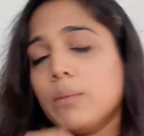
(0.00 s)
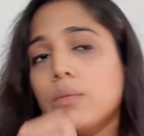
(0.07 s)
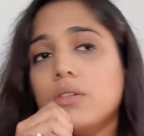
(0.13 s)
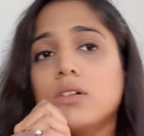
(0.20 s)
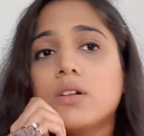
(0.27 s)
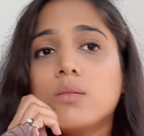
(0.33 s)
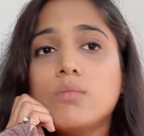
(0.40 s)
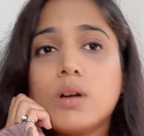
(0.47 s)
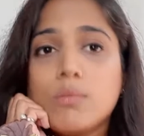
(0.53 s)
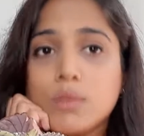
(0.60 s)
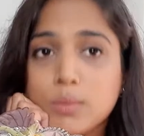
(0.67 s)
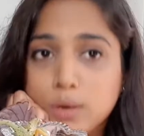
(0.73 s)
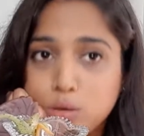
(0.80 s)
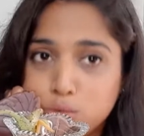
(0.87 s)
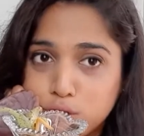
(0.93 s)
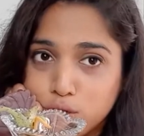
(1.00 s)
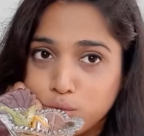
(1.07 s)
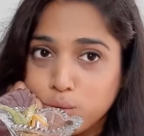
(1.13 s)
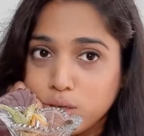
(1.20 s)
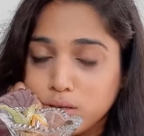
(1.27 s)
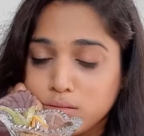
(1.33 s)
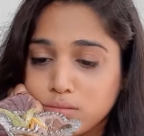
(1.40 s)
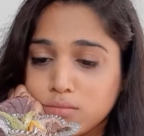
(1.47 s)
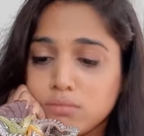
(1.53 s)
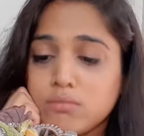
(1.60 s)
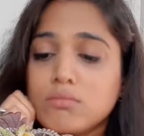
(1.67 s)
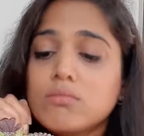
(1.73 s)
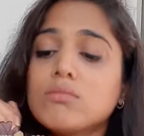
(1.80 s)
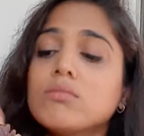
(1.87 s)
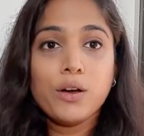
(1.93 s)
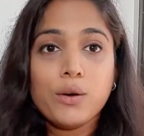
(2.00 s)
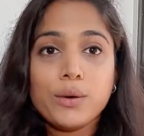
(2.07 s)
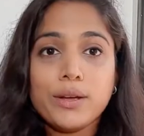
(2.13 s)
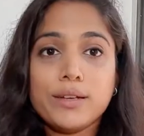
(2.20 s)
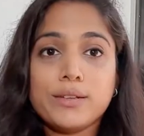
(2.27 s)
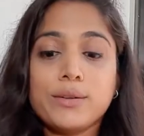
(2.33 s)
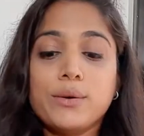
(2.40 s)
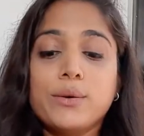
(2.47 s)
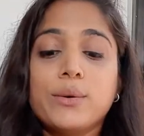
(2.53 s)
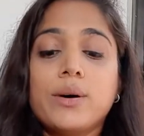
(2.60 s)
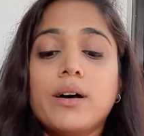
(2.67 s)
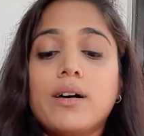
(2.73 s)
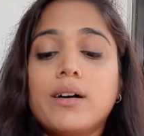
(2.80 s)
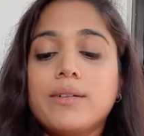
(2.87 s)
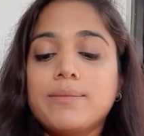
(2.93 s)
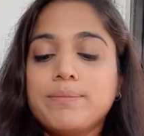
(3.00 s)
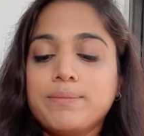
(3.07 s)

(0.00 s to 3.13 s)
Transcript: a little bummed about this one. Okay, so